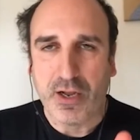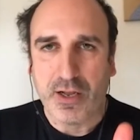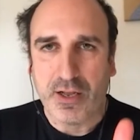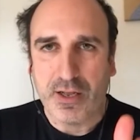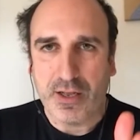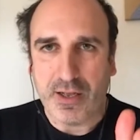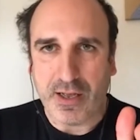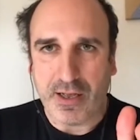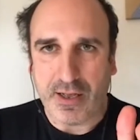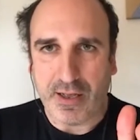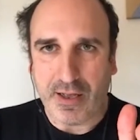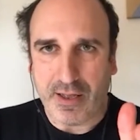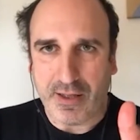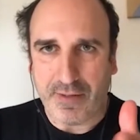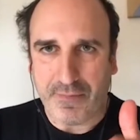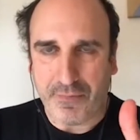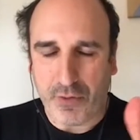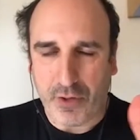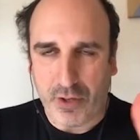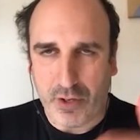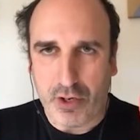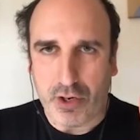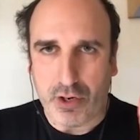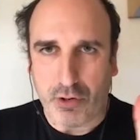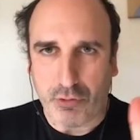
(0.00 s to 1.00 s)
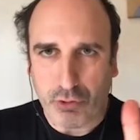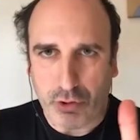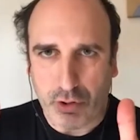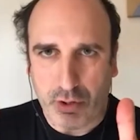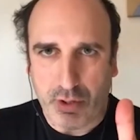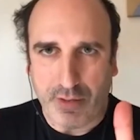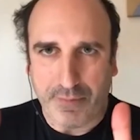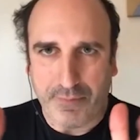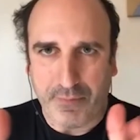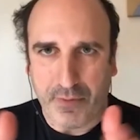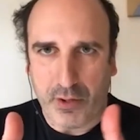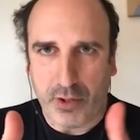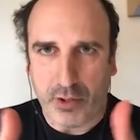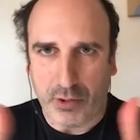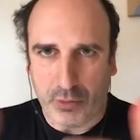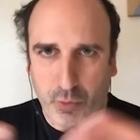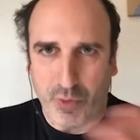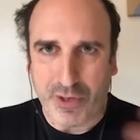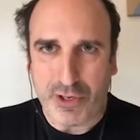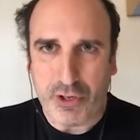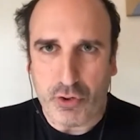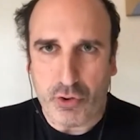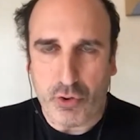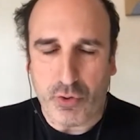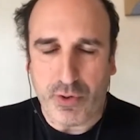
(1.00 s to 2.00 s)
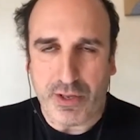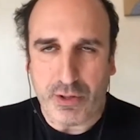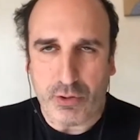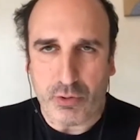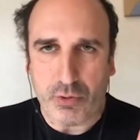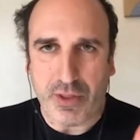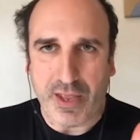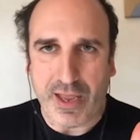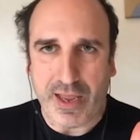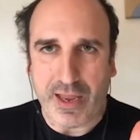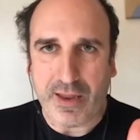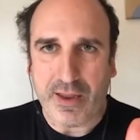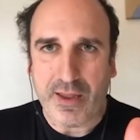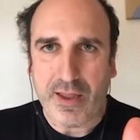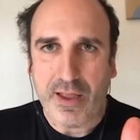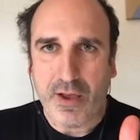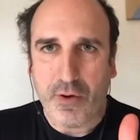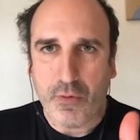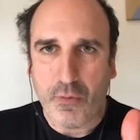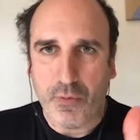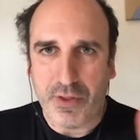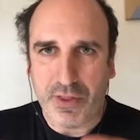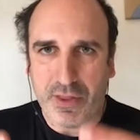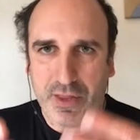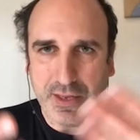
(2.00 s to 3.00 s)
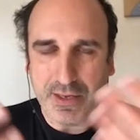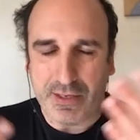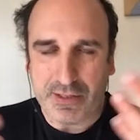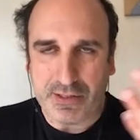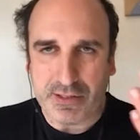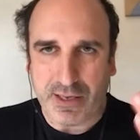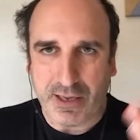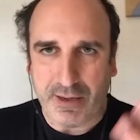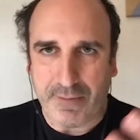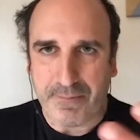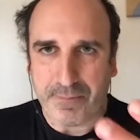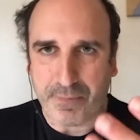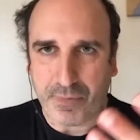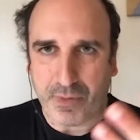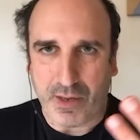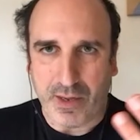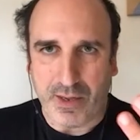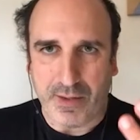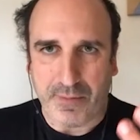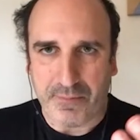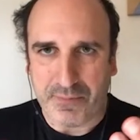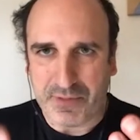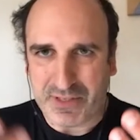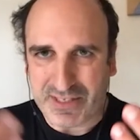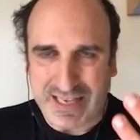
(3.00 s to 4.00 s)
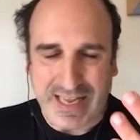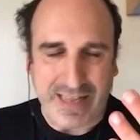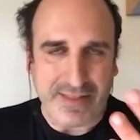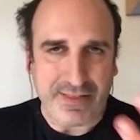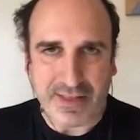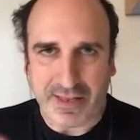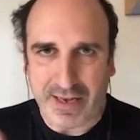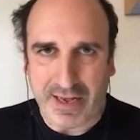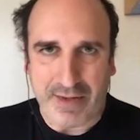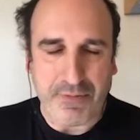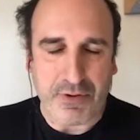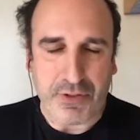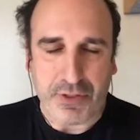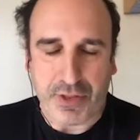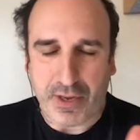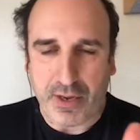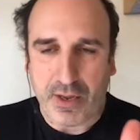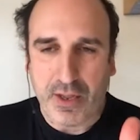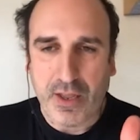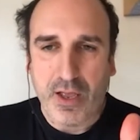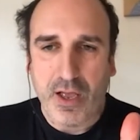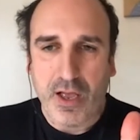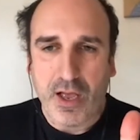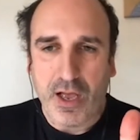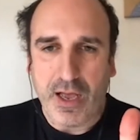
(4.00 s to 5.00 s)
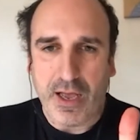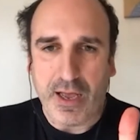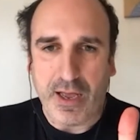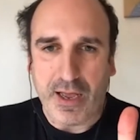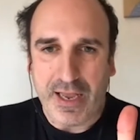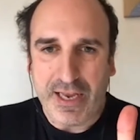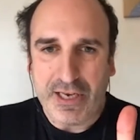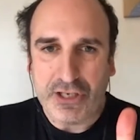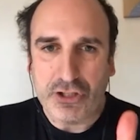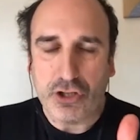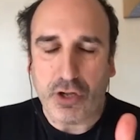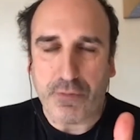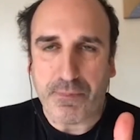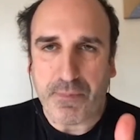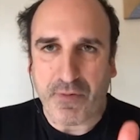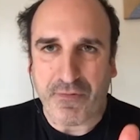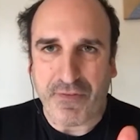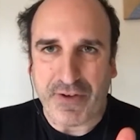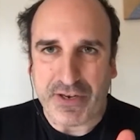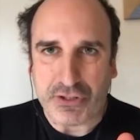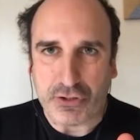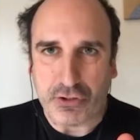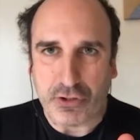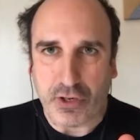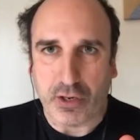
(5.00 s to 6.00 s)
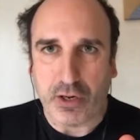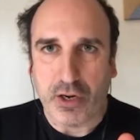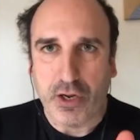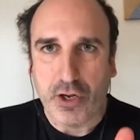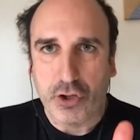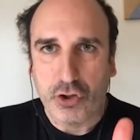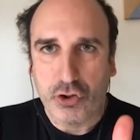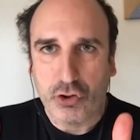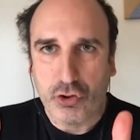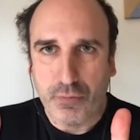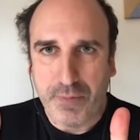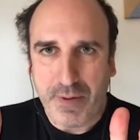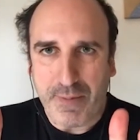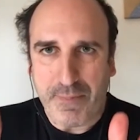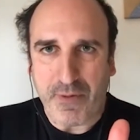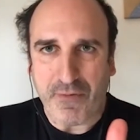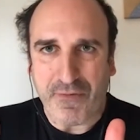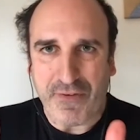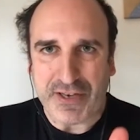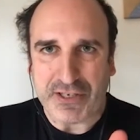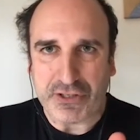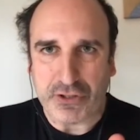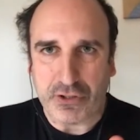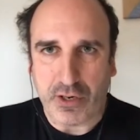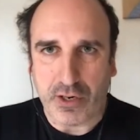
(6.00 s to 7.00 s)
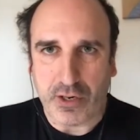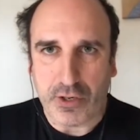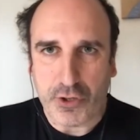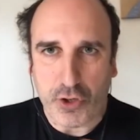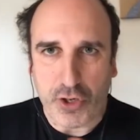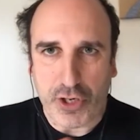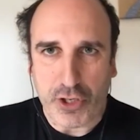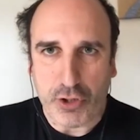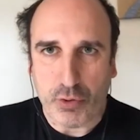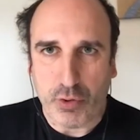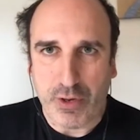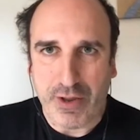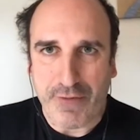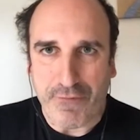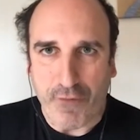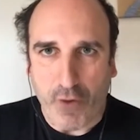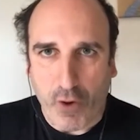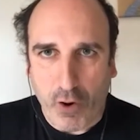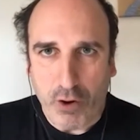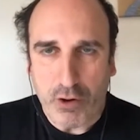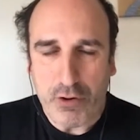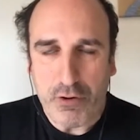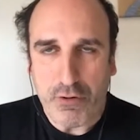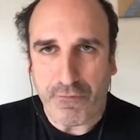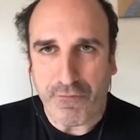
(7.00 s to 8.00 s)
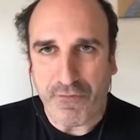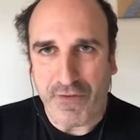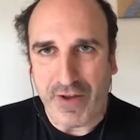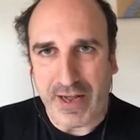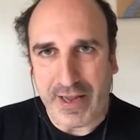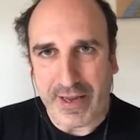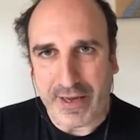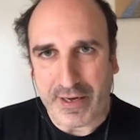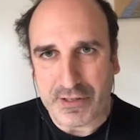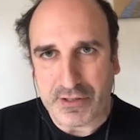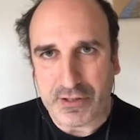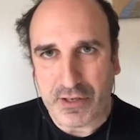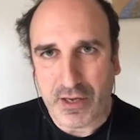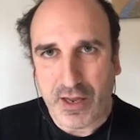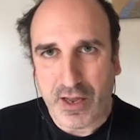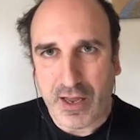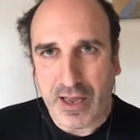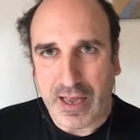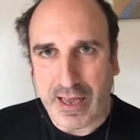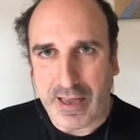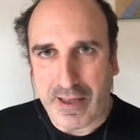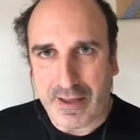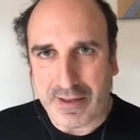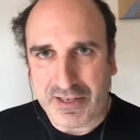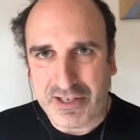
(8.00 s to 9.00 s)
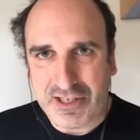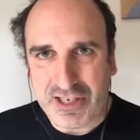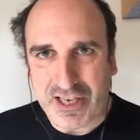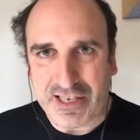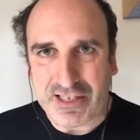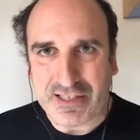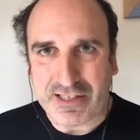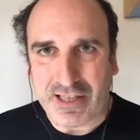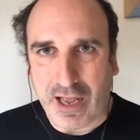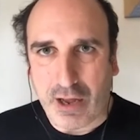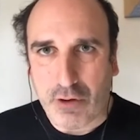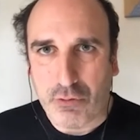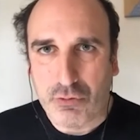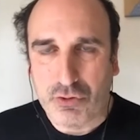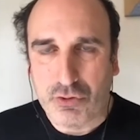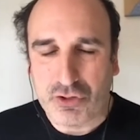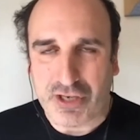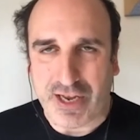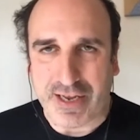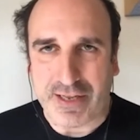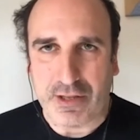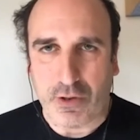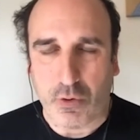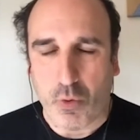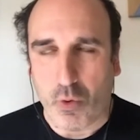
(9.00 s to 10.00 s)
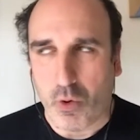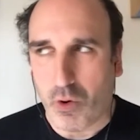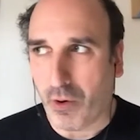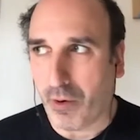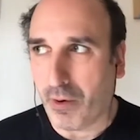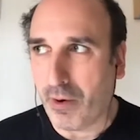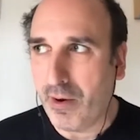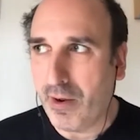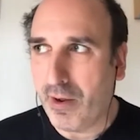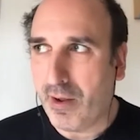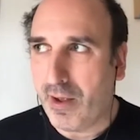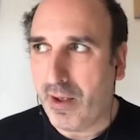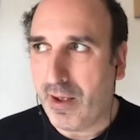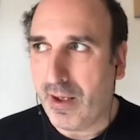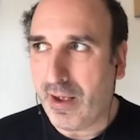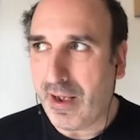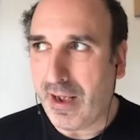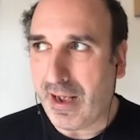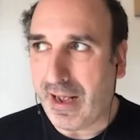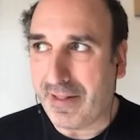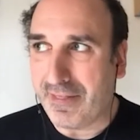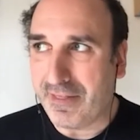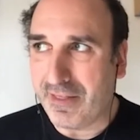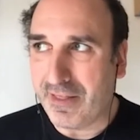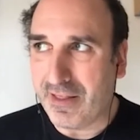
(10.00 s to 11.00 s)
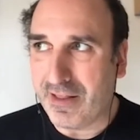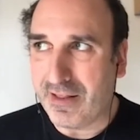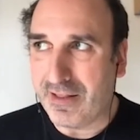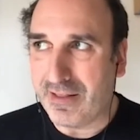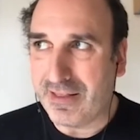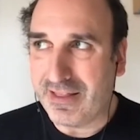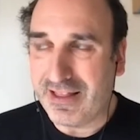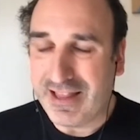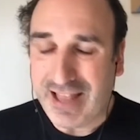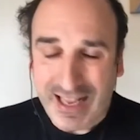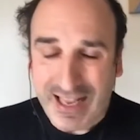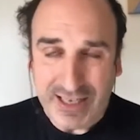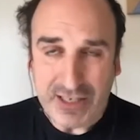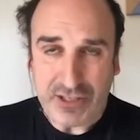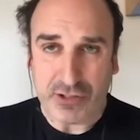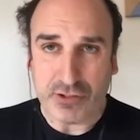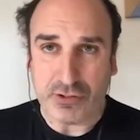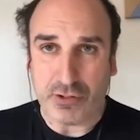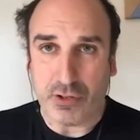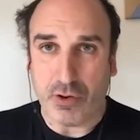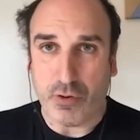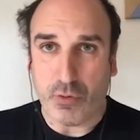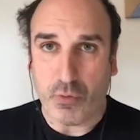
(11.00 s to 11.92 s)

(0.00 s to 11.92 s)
What you're doing today with this SAT and everything is not professional. To be professional, you need to leave all your feelings just outside the work." And that's